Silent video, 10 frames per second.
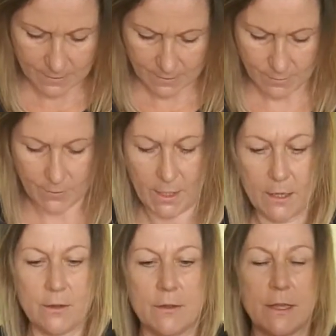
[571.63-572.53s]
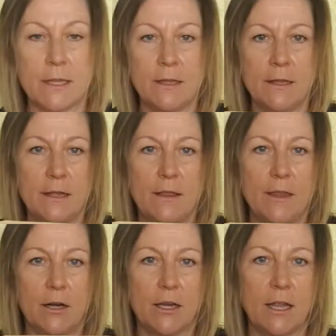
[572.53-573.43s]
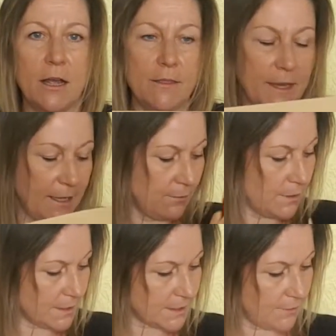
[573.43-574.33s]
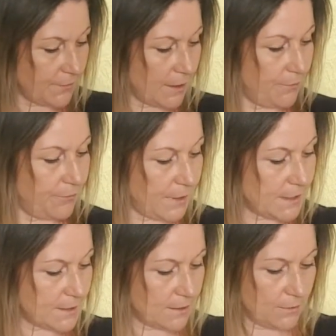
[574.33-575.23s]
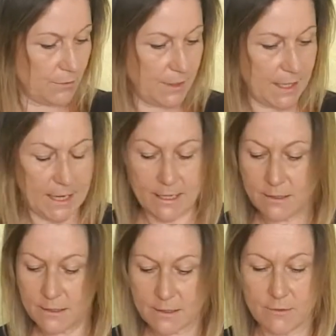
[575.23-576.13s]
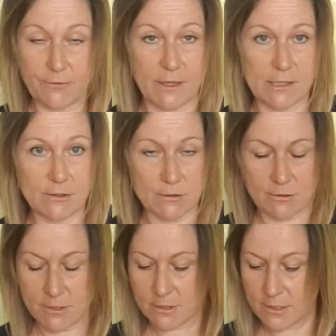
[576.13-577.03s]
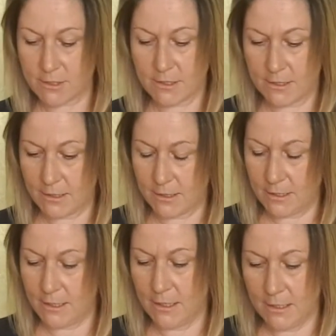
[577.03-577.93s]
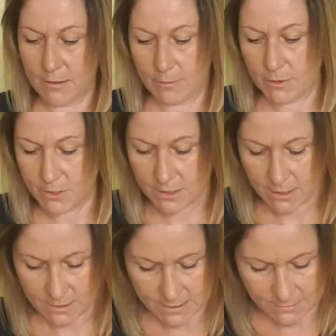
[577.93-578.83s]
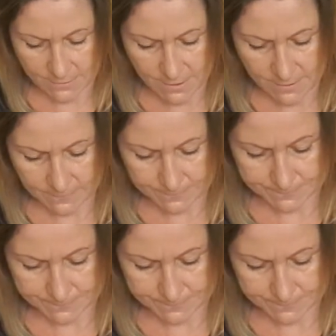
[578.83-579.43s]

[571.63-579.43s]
There we go. Then I'm going to cut that out and see if that fits on the ends, fingers crossed. You just cut down there.